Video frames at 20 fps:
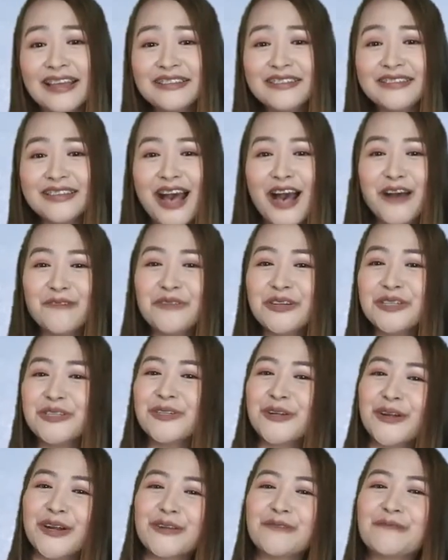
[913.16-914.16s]
ends our
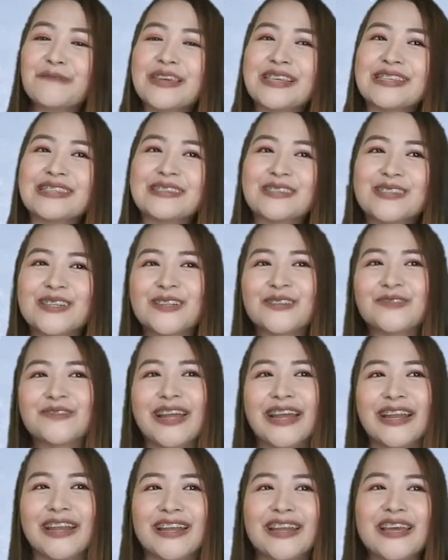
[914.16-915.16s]
short piece,
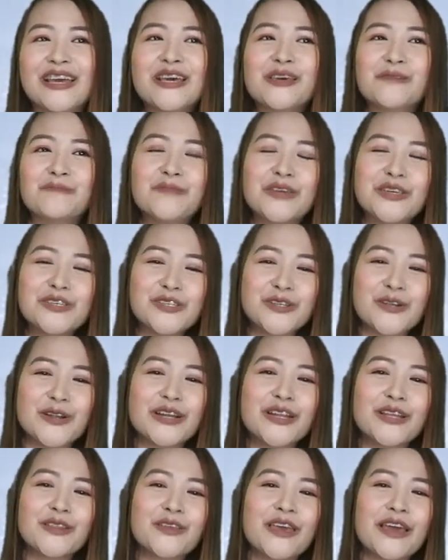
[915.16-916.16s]
children. Be
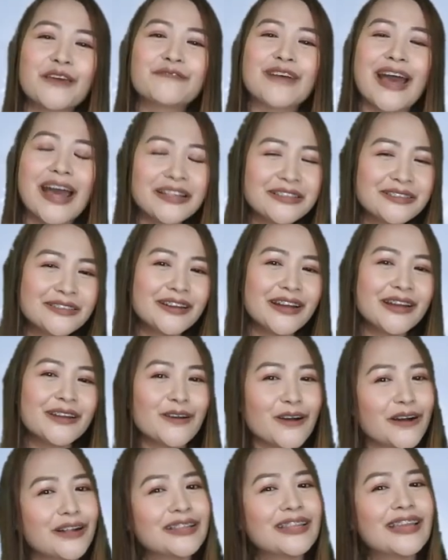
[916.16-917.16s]
sure that you have
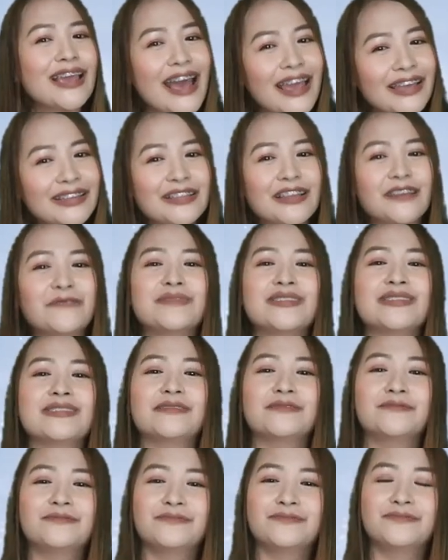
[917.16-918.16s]
answered all the
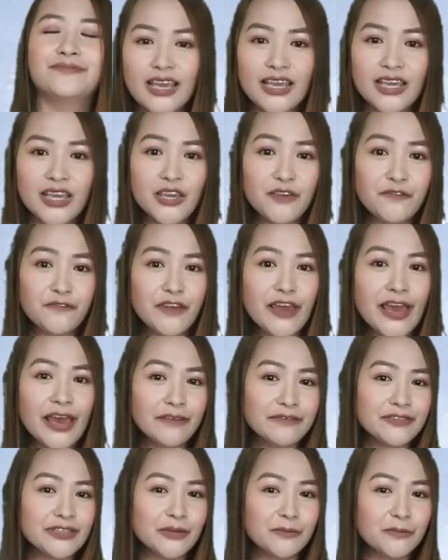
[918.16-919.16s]
items. If you
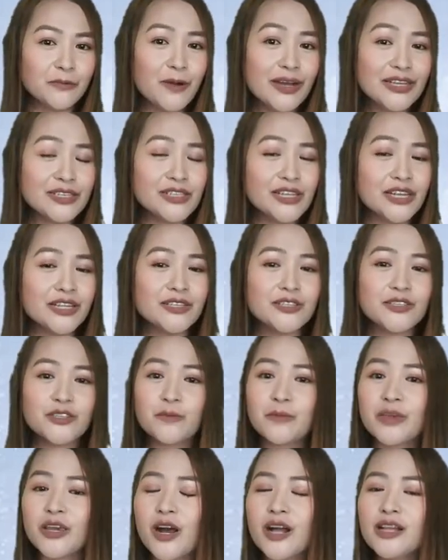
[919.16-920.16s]
have some
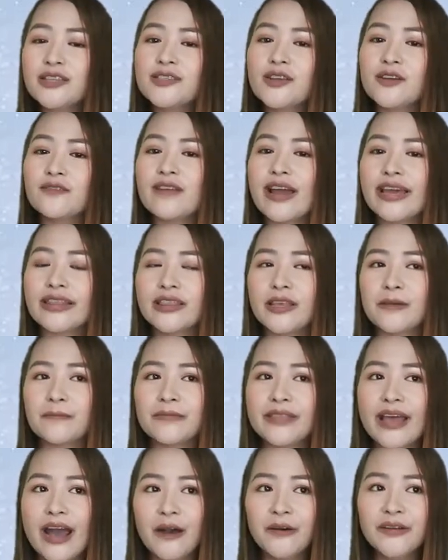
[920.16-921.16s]
questions, you may also write
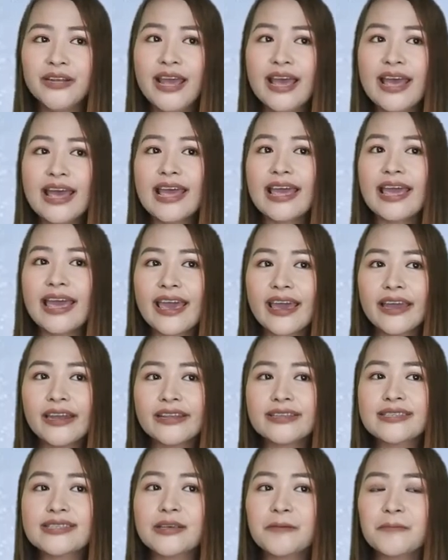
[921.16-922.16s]
them down
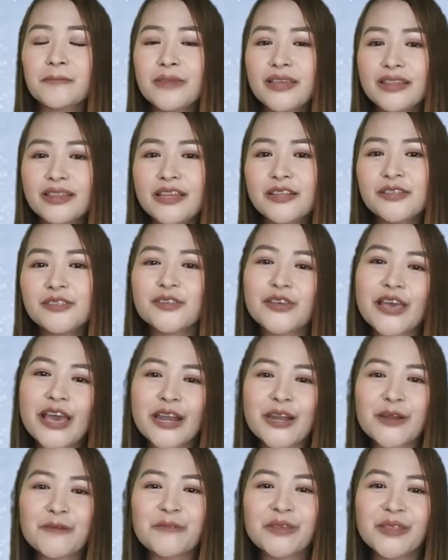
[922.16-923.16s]
and submit it
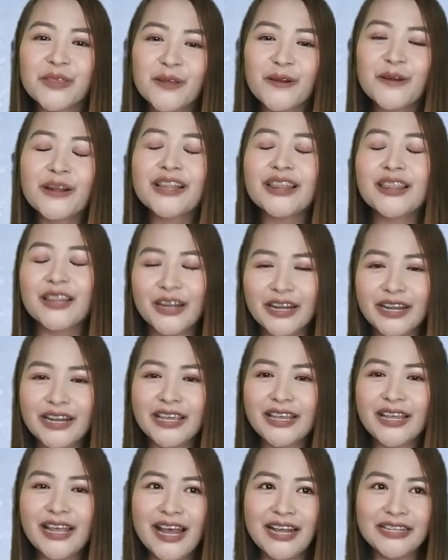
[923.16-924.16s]
together with your
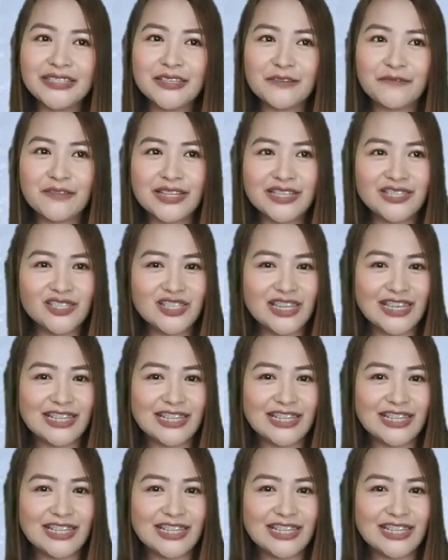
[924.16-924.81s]
learning activity